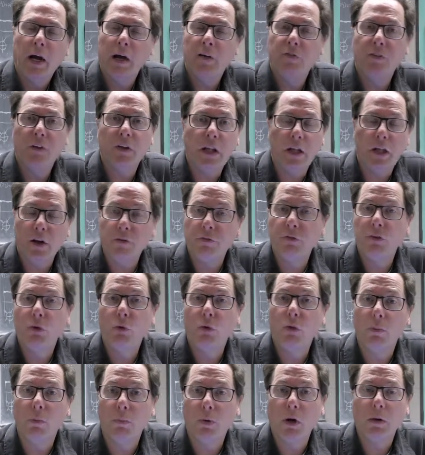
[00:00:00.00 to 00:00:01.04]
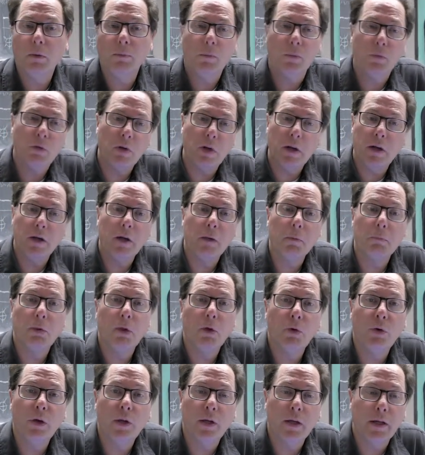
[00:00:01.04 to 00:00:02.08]
I fill out a few of the problems and I
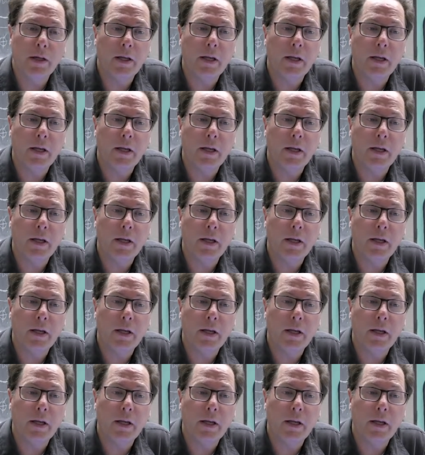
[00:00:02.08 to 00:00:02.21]
upload it